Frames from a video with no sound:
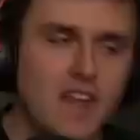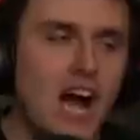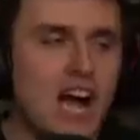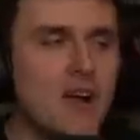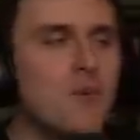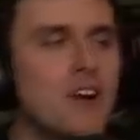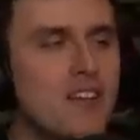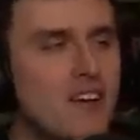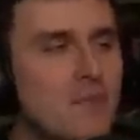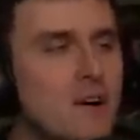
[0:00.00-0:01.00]
All right, what,
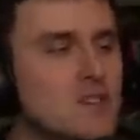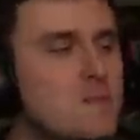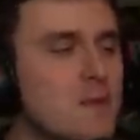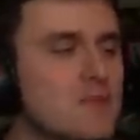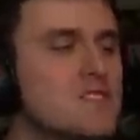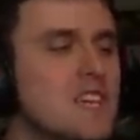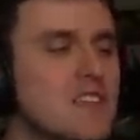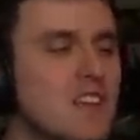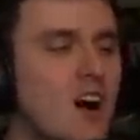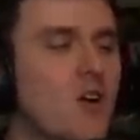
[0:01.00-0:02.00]
uh, most people are saying
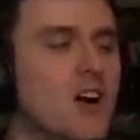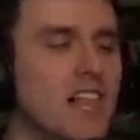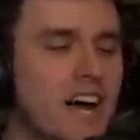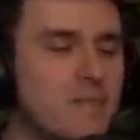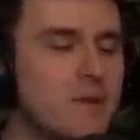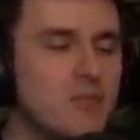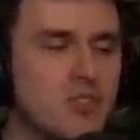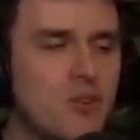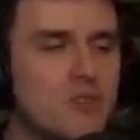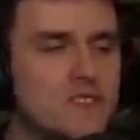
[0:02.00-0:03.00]
no. A lot of people
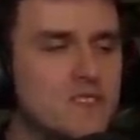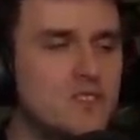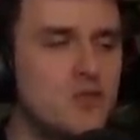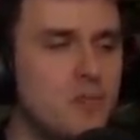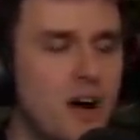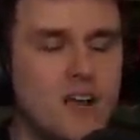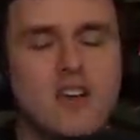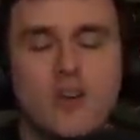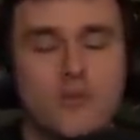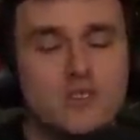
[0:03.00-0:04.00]
don't want to see Tupac,
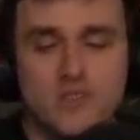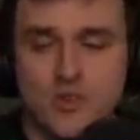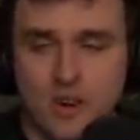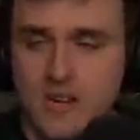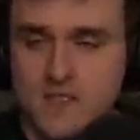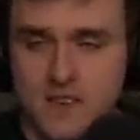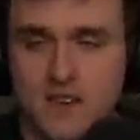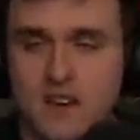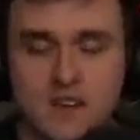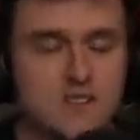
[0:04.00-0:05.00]
which is crazy
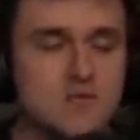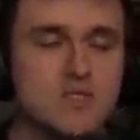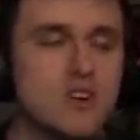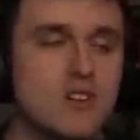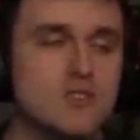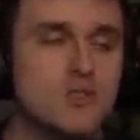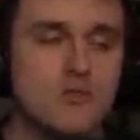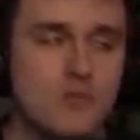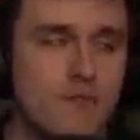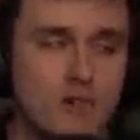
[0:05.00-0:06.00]
because he was a cultural
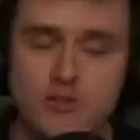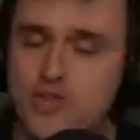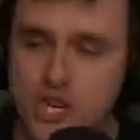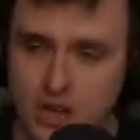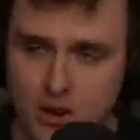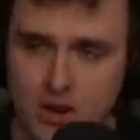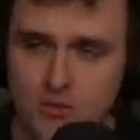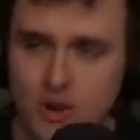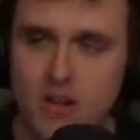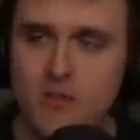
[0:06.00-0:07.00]
revolutionary,
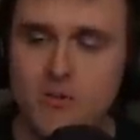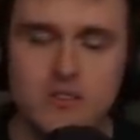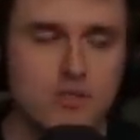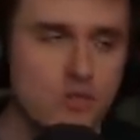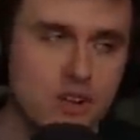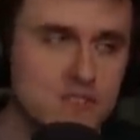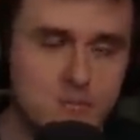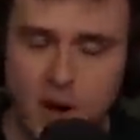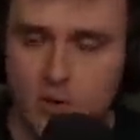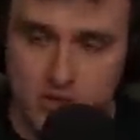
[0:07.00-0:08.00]
right? One of the greatest
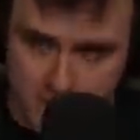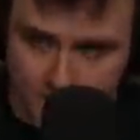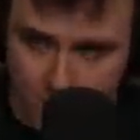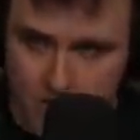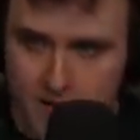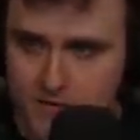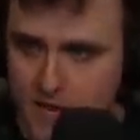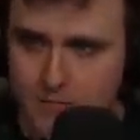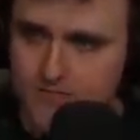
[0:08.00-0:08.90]
poets of our lifetime.